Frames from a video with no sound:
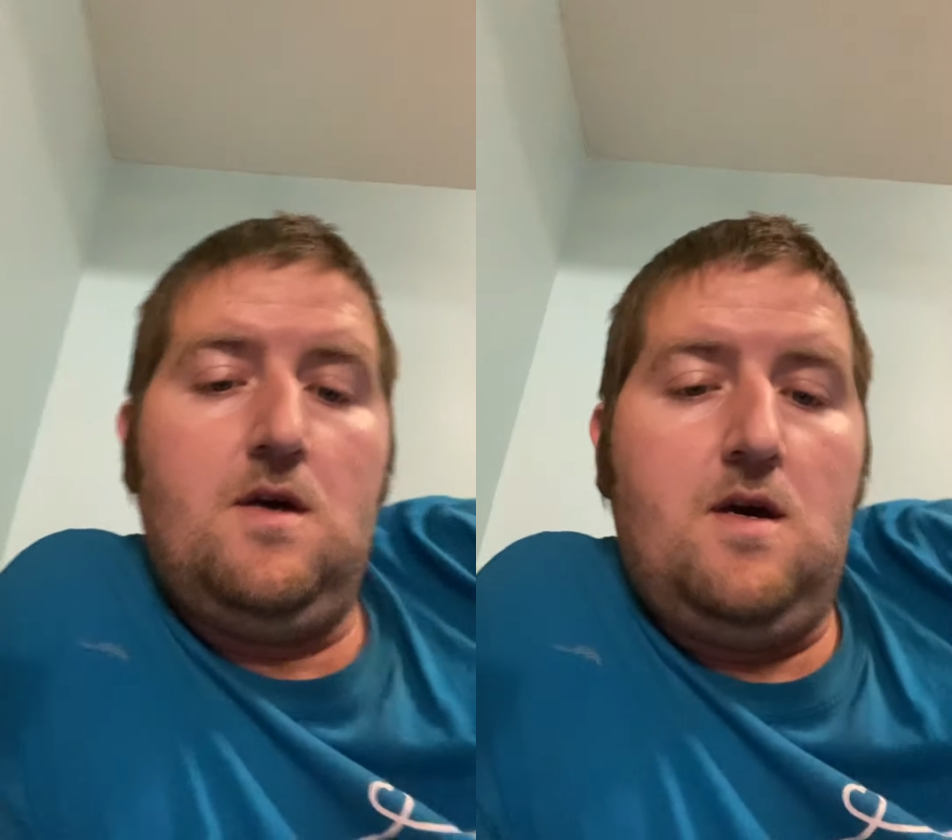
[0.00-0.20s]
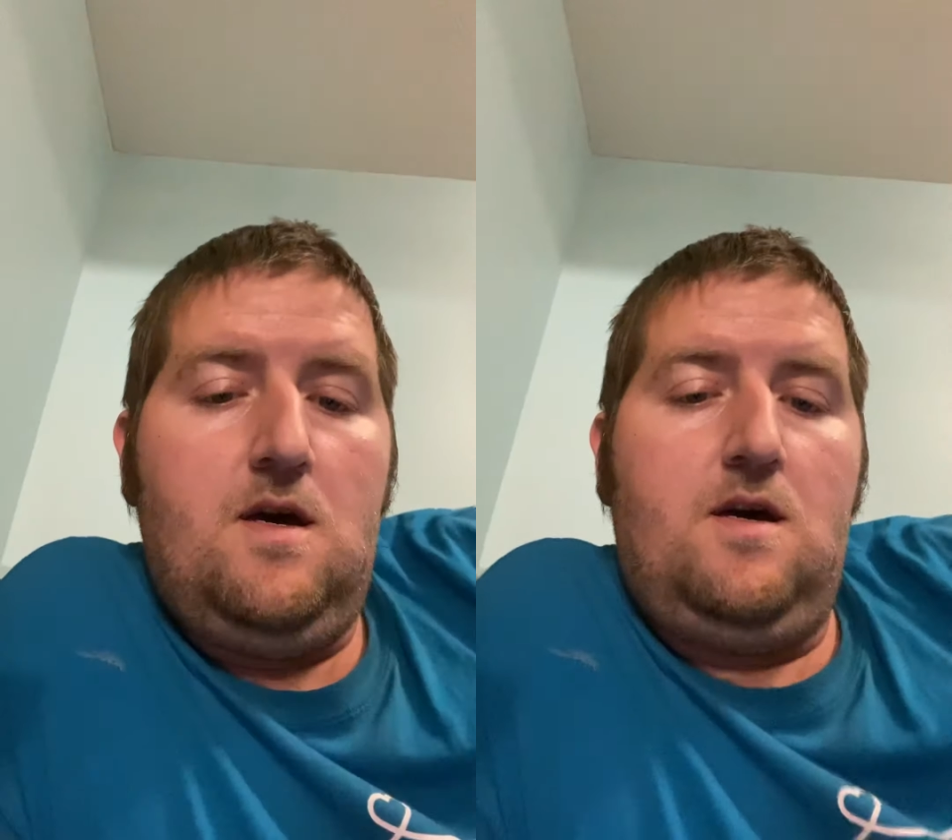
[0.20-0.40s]

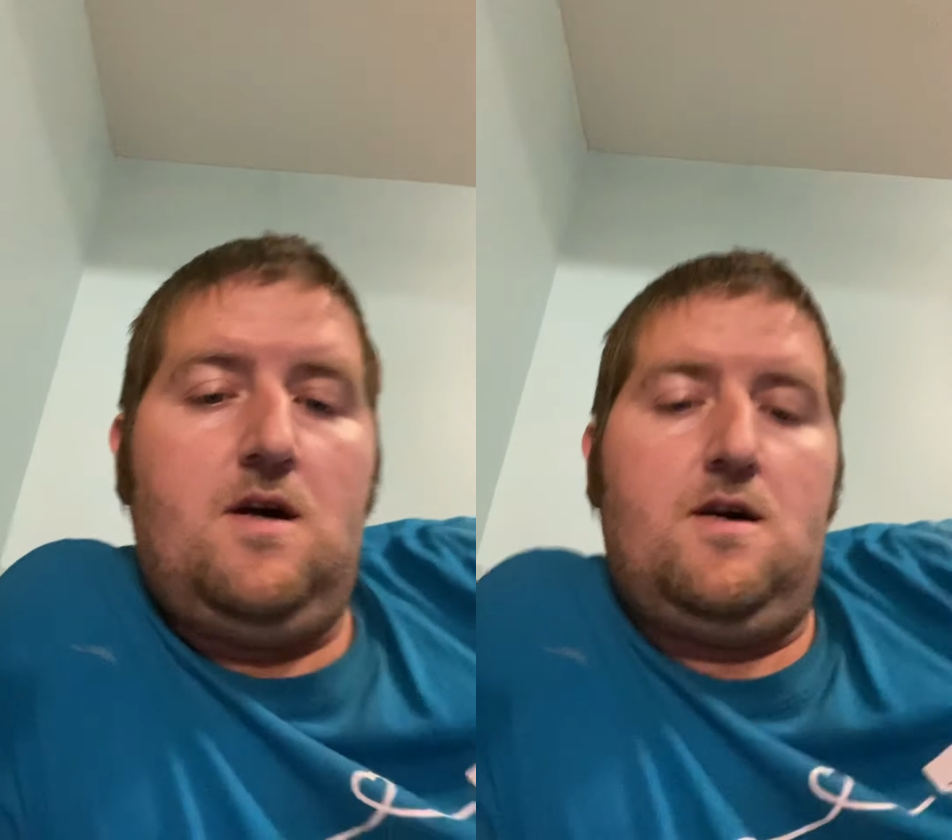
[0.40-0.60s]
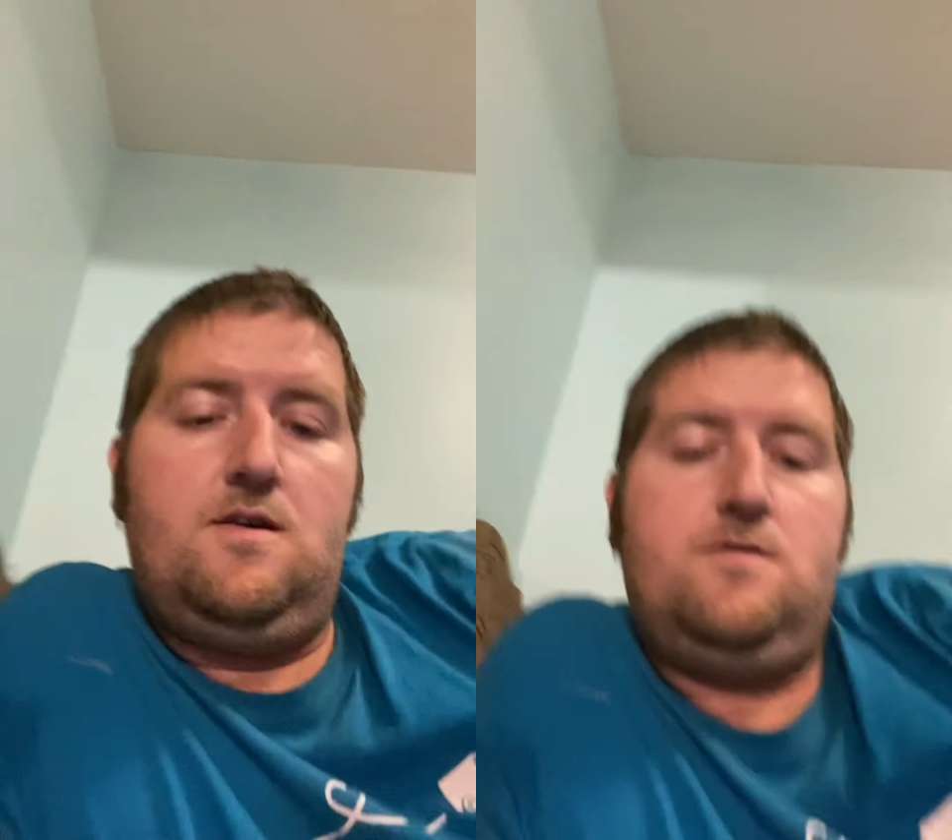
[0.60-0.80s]
Hey
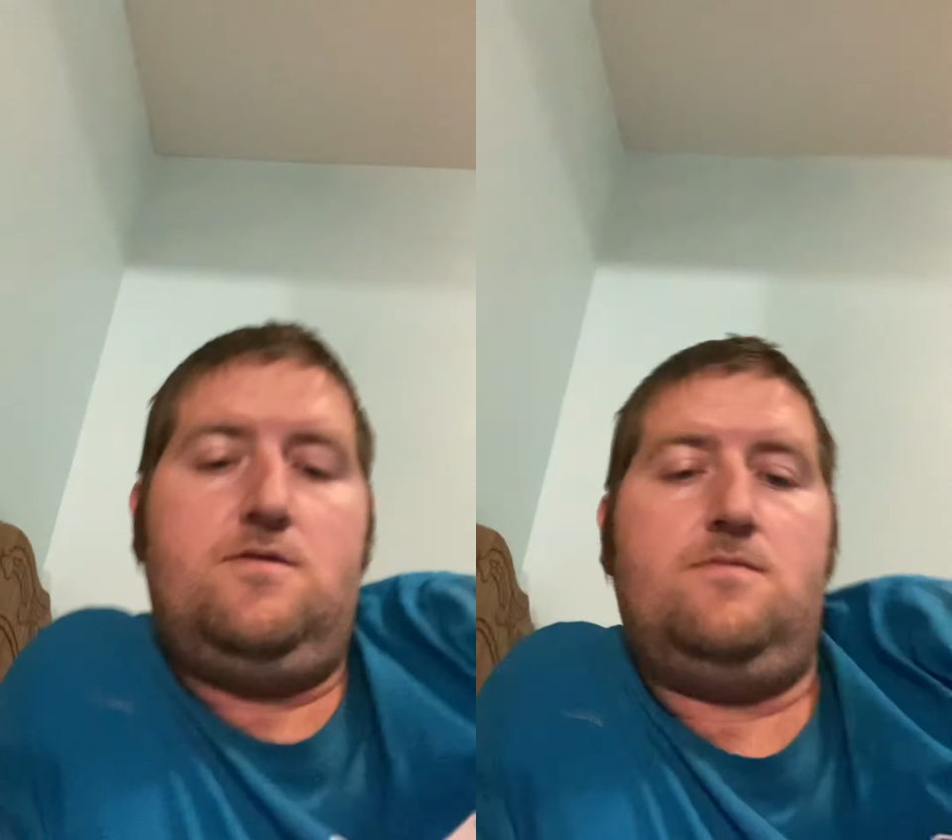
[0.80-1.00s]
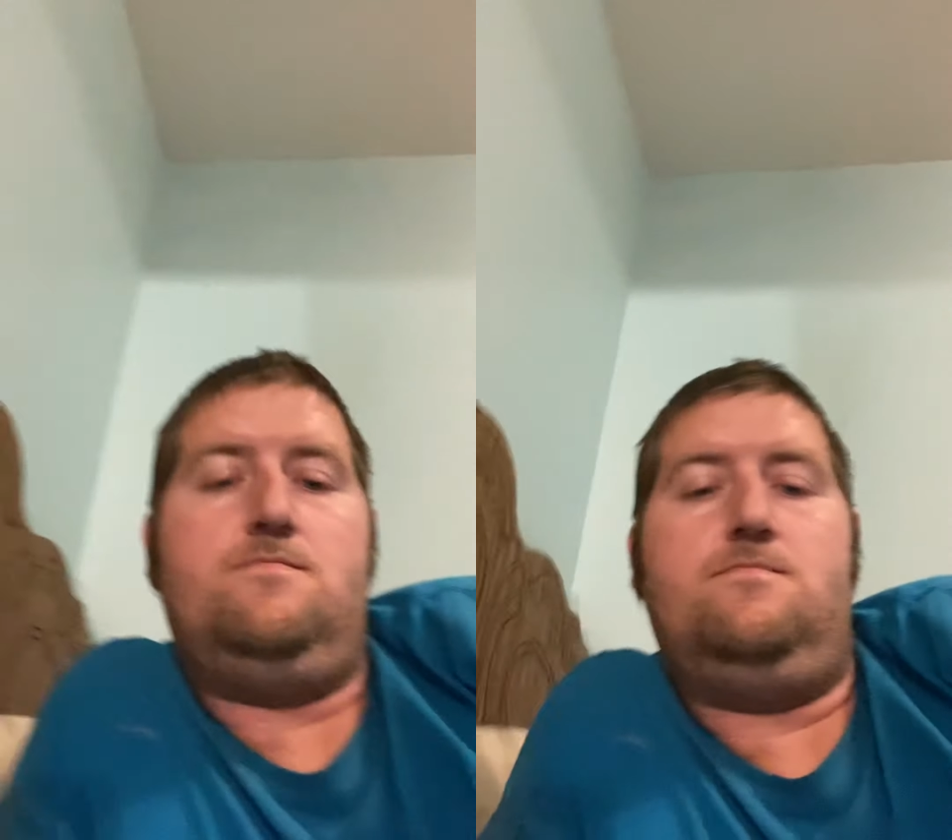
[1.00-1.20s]
guys,
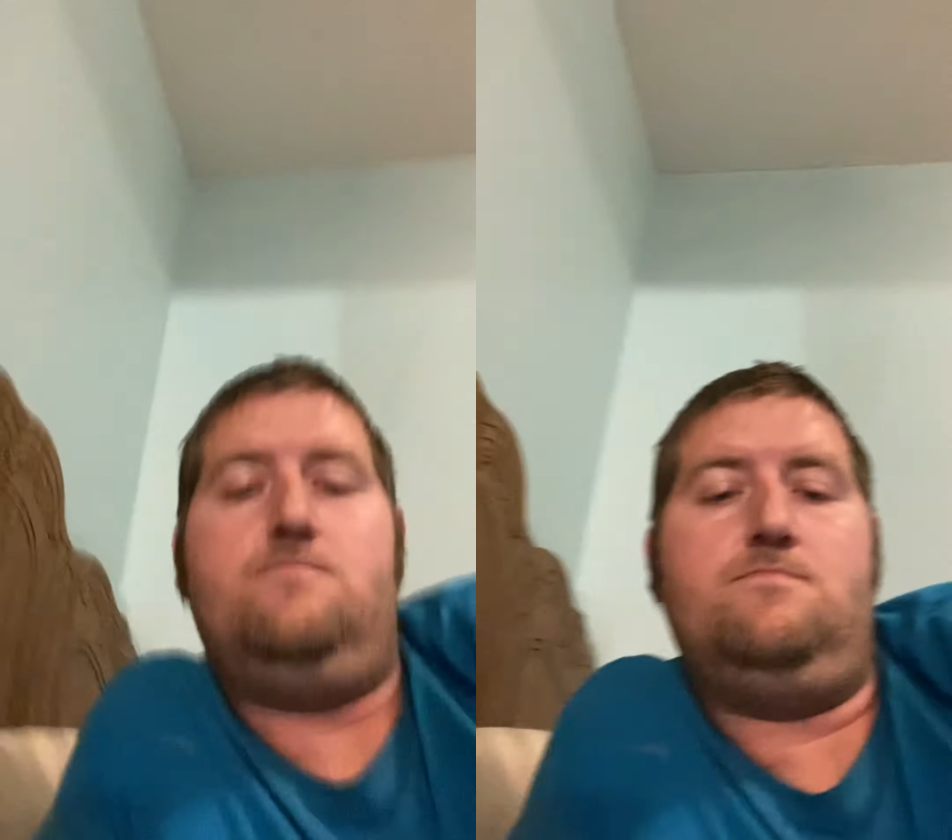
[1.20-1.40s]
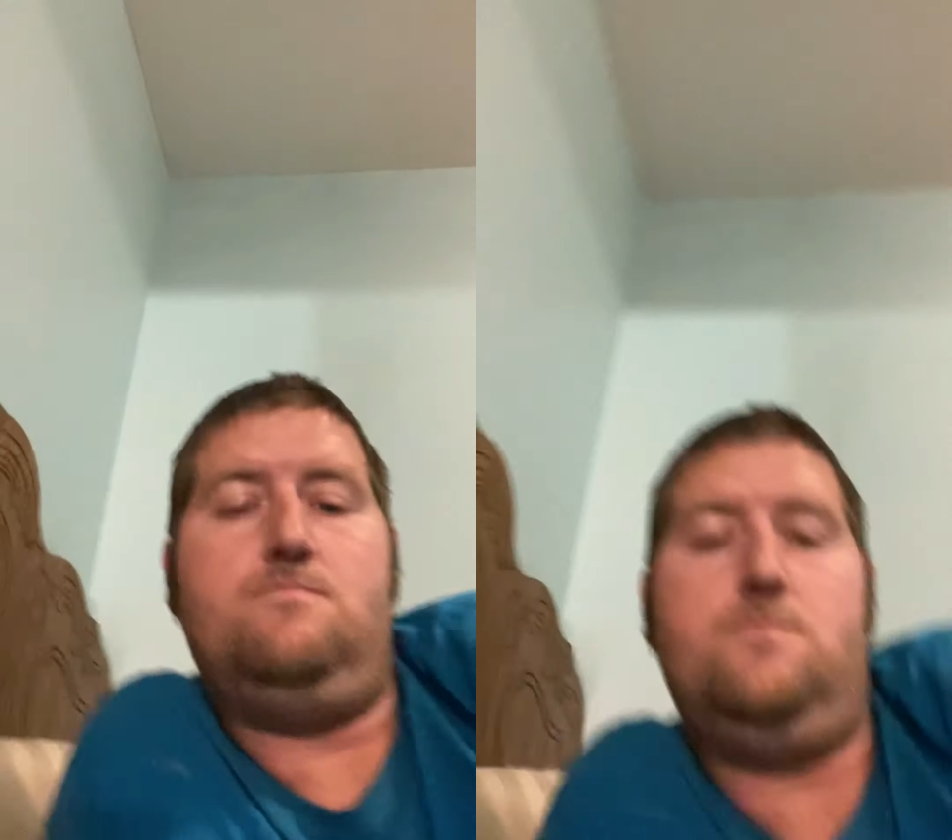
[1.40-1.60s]

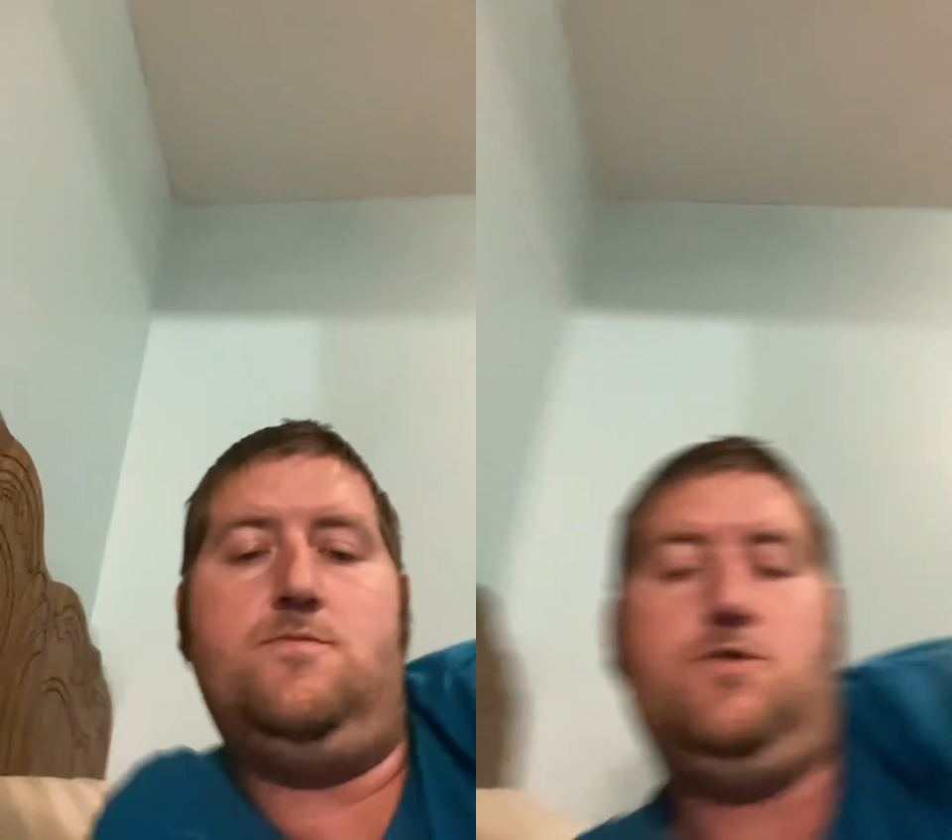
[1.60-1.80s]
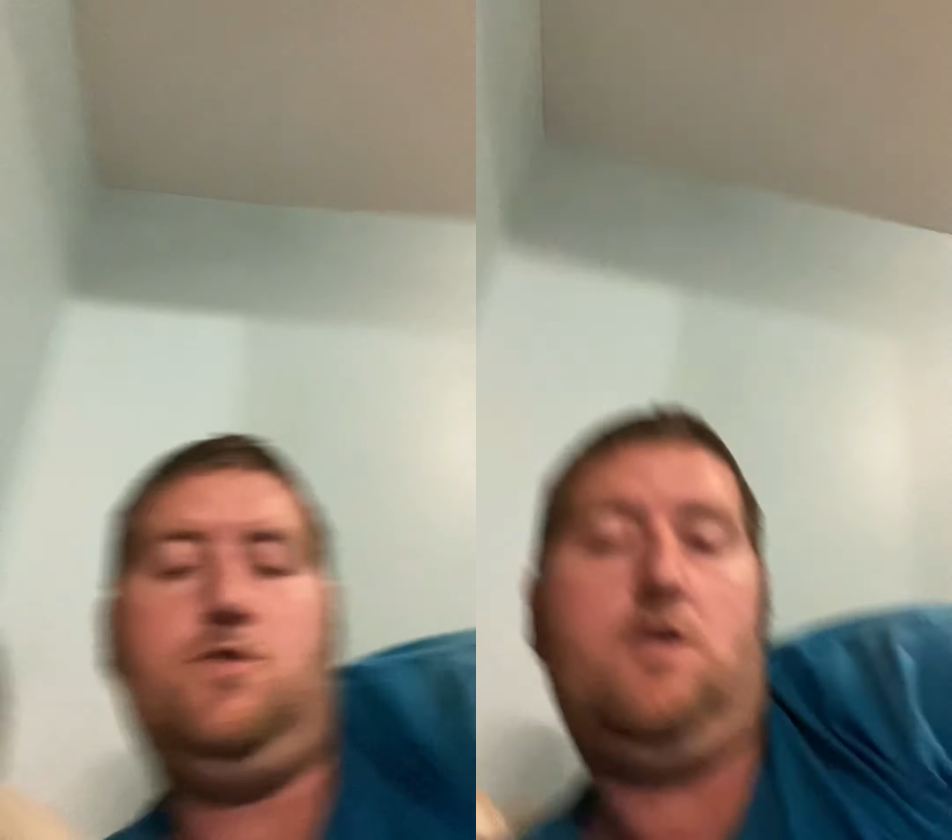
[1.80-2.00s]

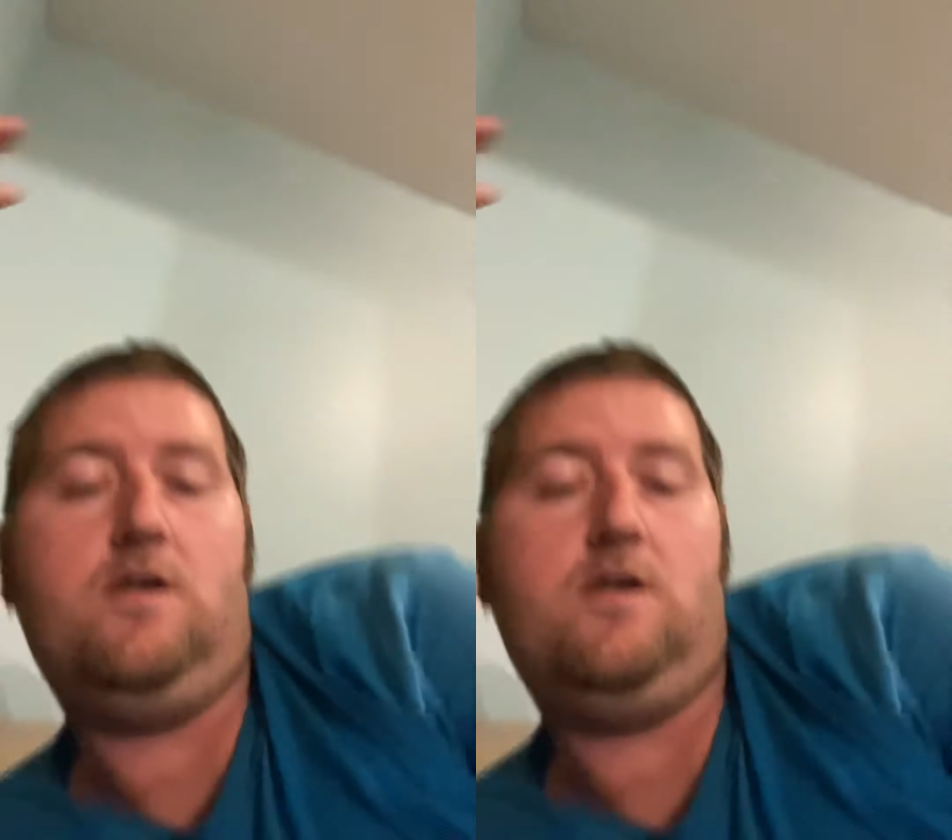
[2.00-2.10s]
trying